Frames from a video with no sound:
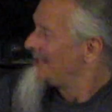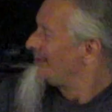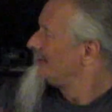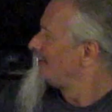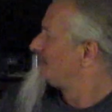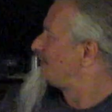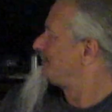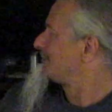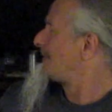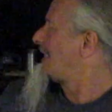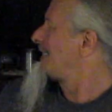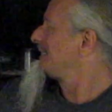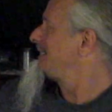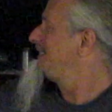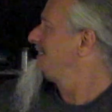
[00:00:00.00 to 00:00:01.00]
This is
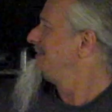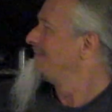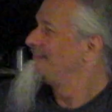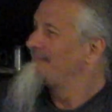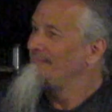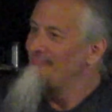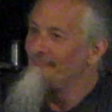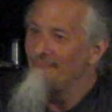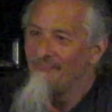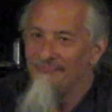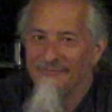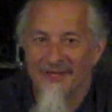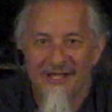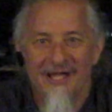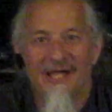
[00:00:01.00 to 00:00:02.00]
Rocky,
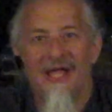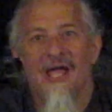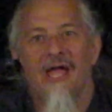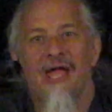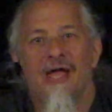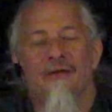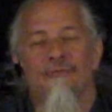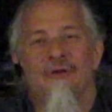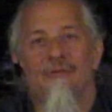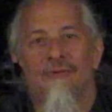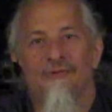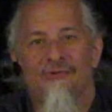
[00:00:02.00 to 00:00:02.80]
and we will